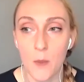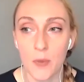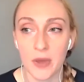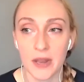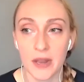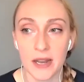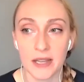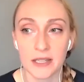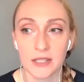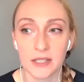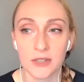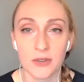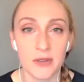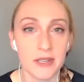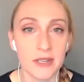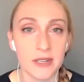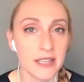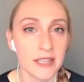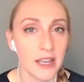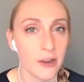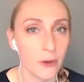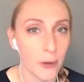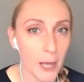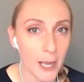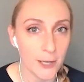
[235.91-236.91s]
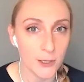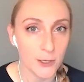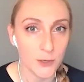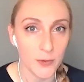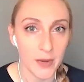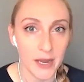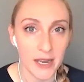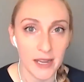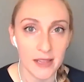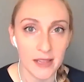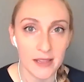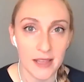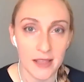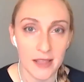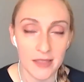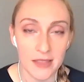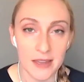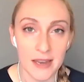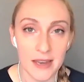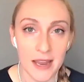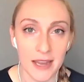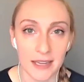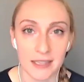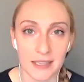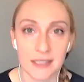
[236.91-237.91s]
But as soon as I graduated, then
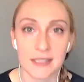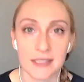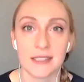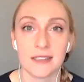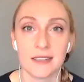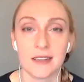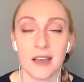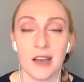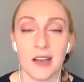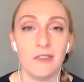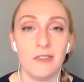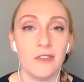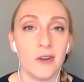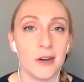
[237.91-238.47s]
the next uh,